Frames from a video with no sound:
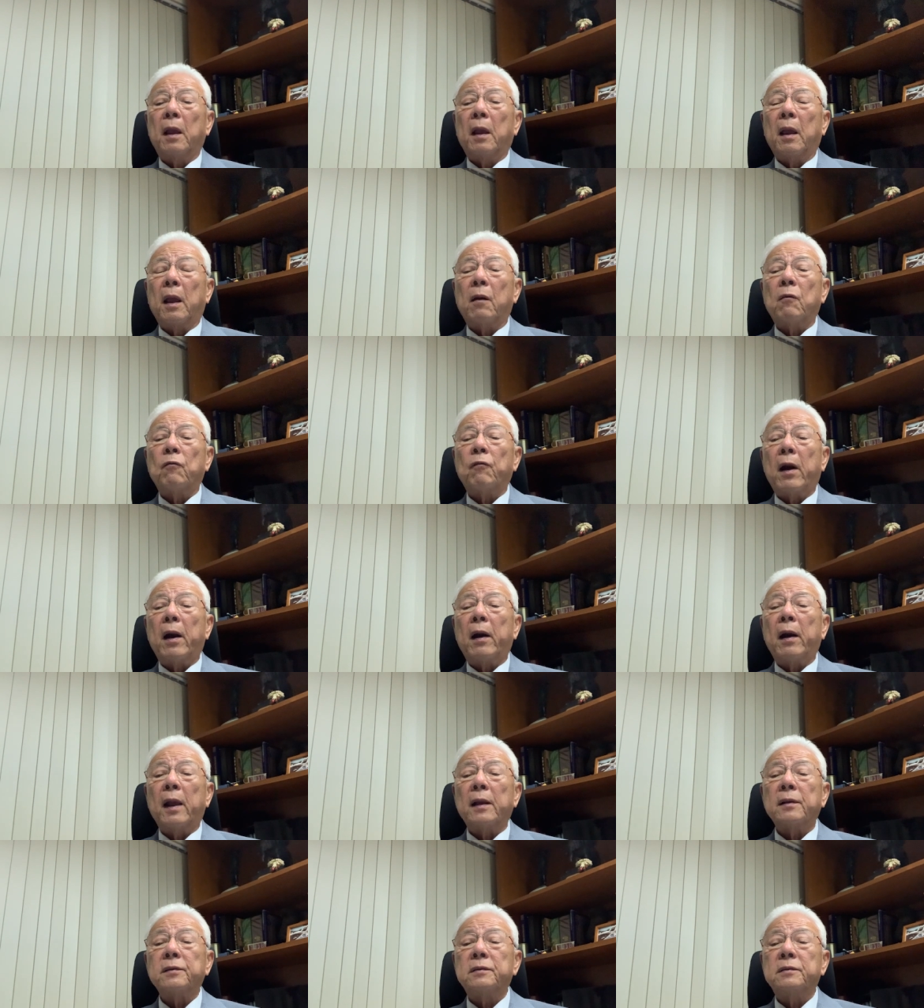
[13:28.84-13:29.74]
And
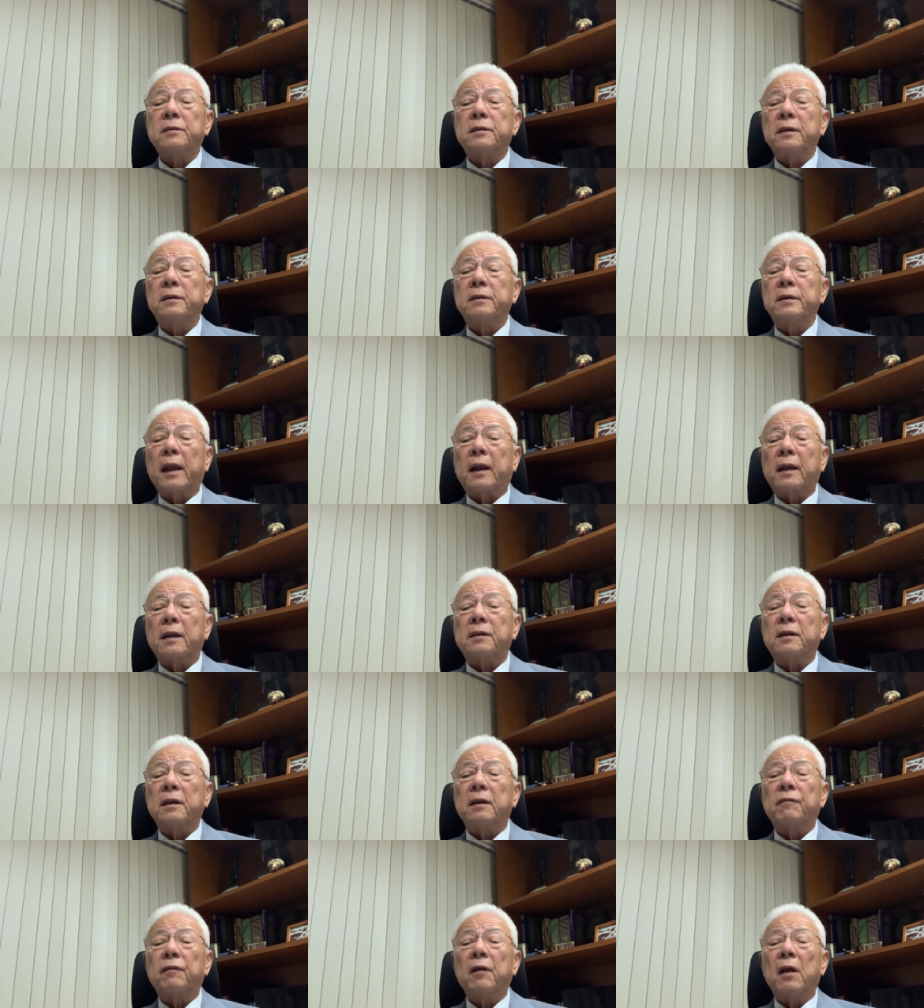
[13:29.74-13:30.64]
whereas the
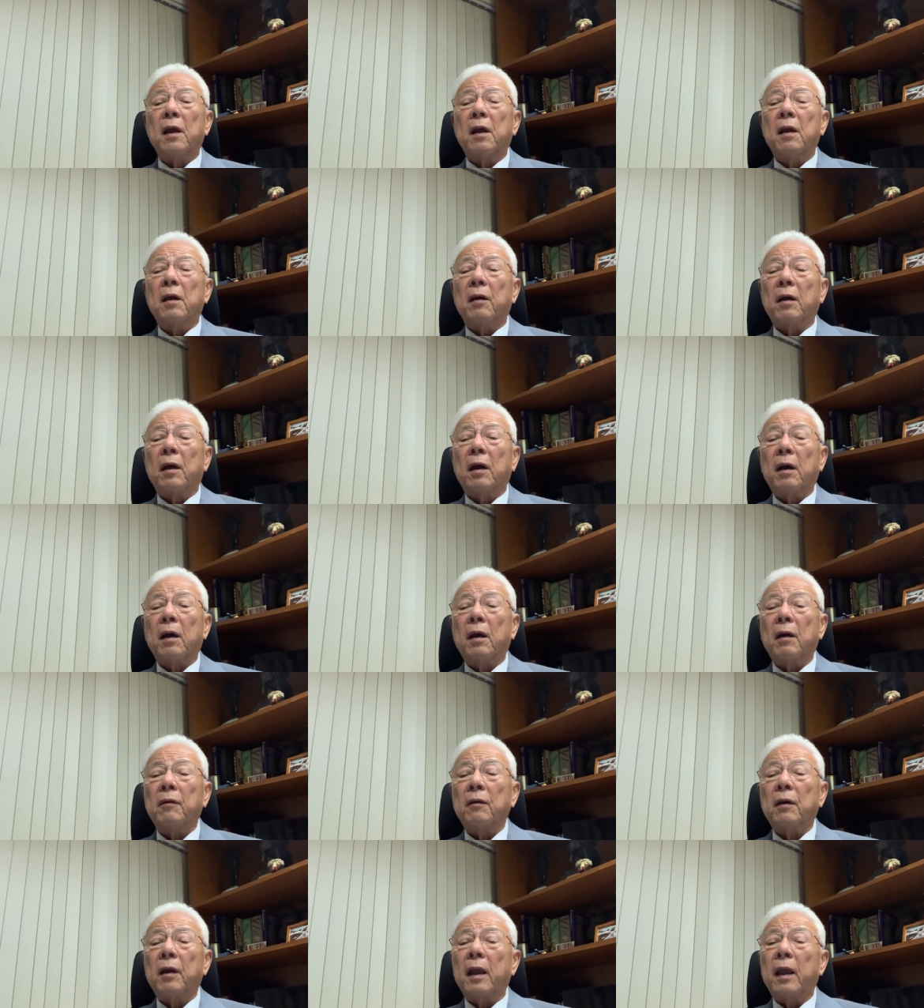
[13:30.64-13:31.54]
negative
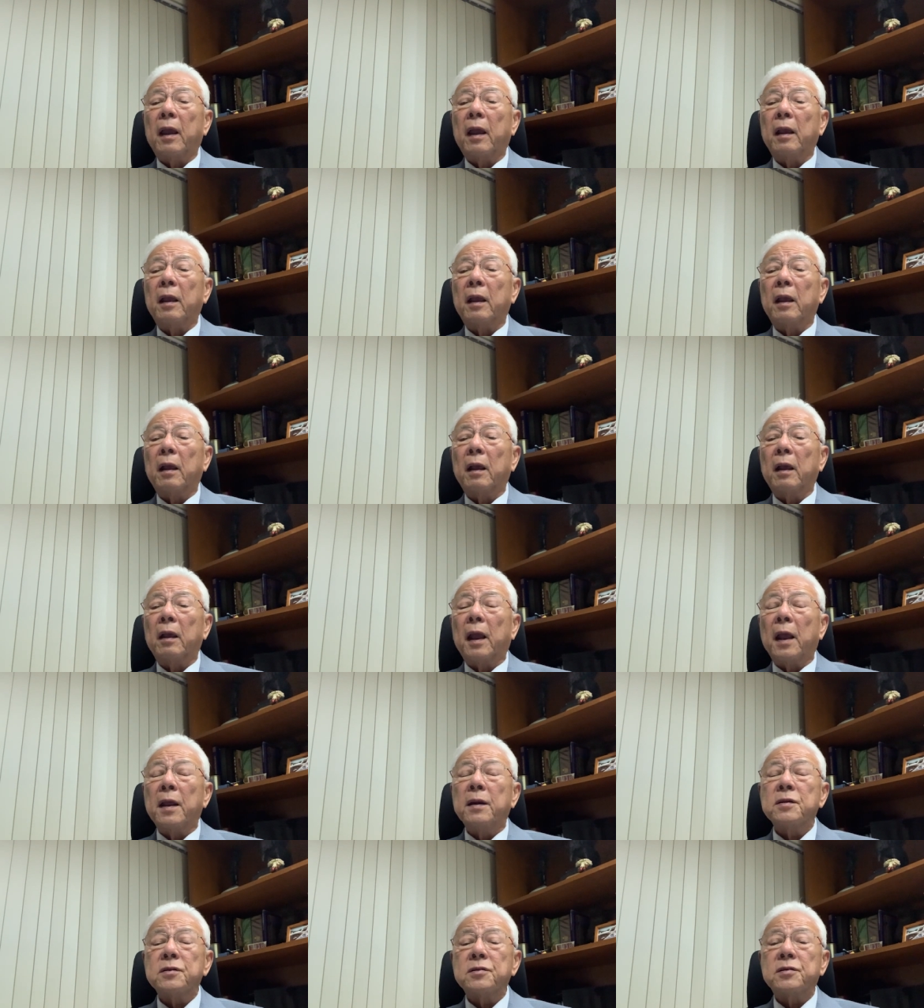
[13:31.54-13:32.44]
uh,
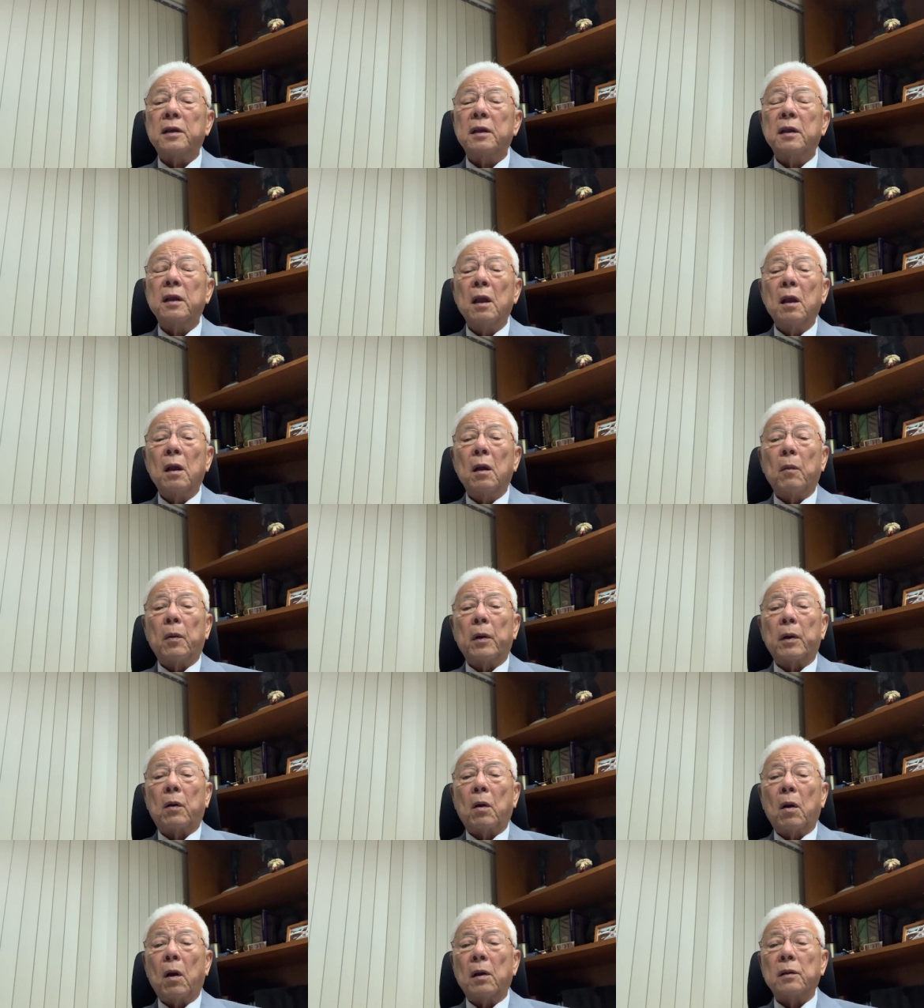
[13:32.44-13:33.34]
energy, what
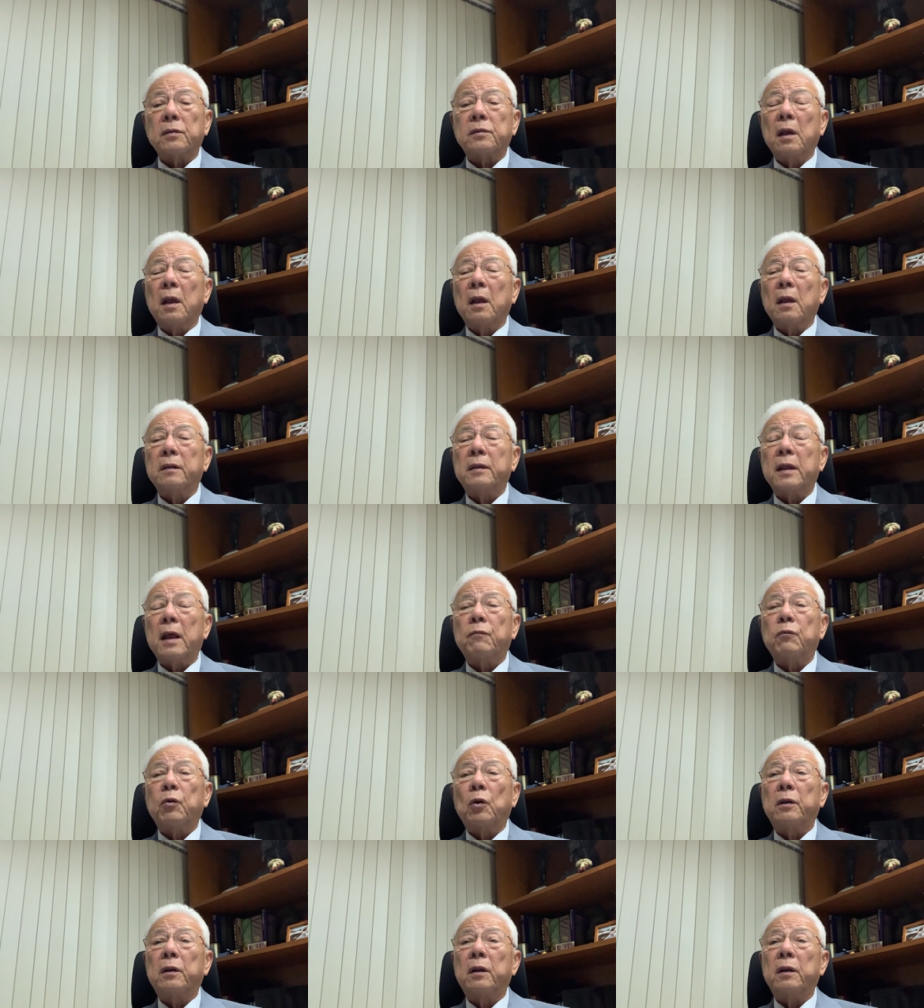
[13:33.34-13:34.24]
of course, that
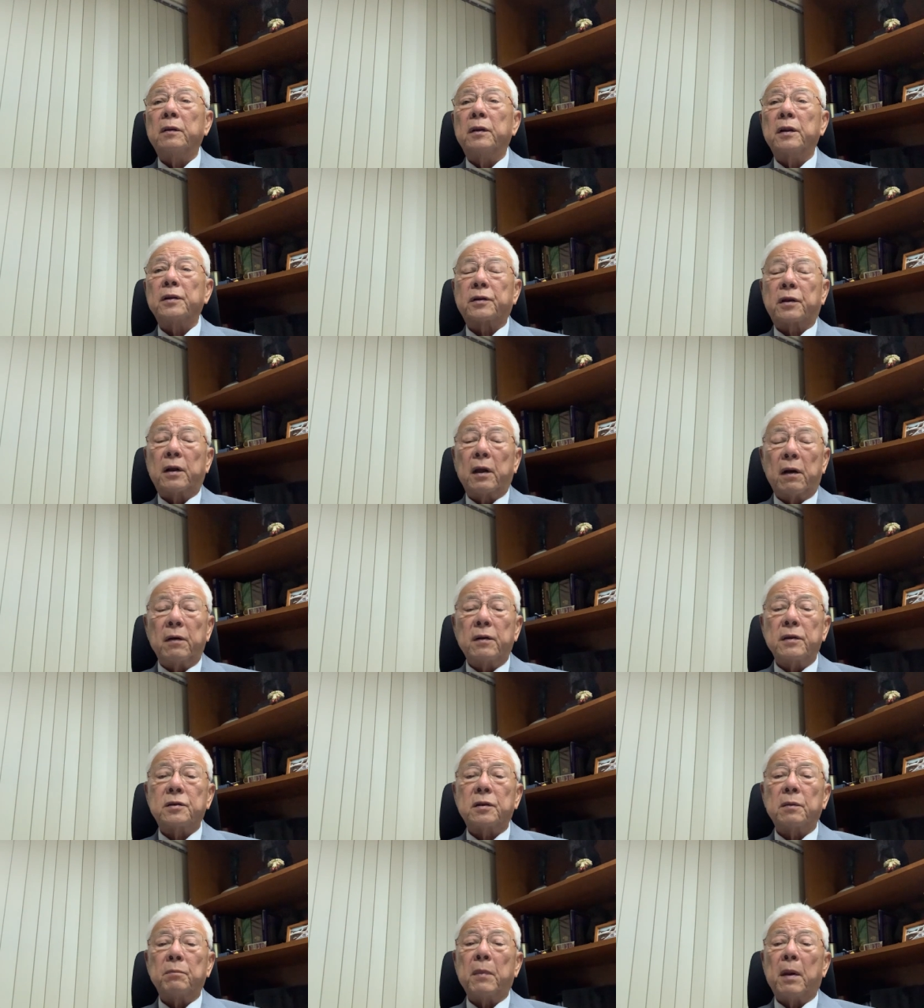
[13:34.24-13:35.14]
would
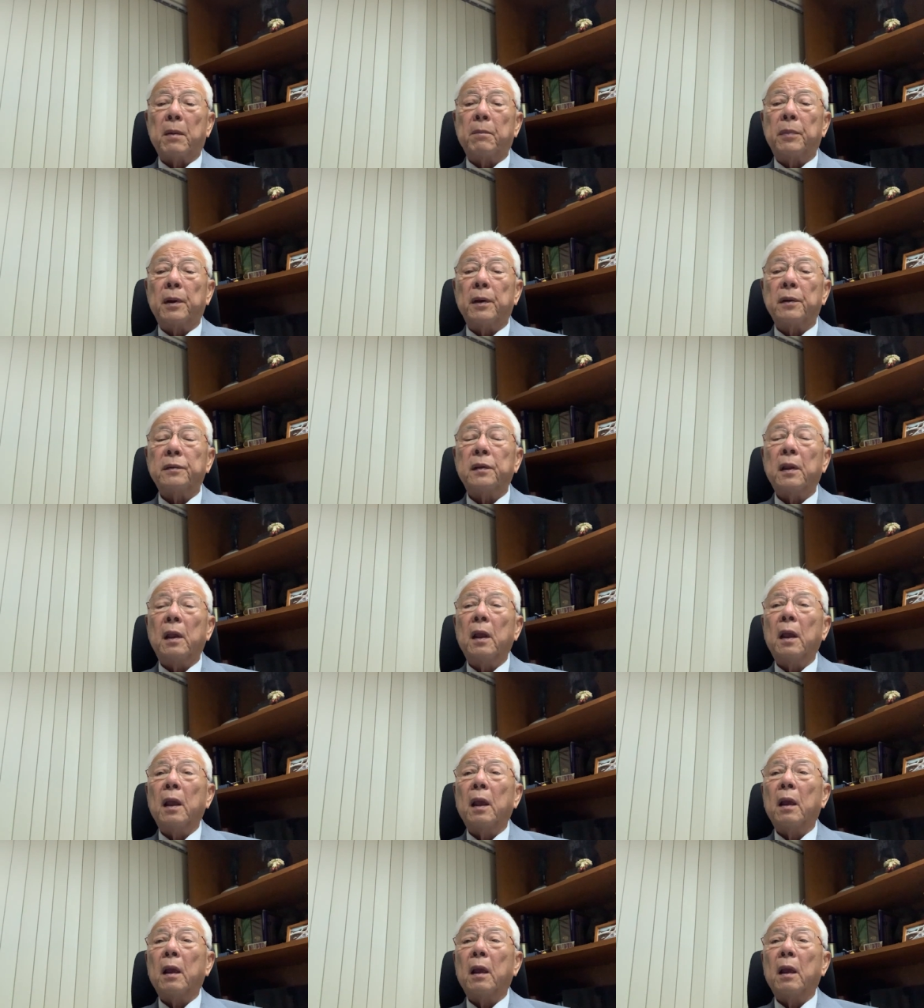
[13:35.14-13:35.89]
discourage members.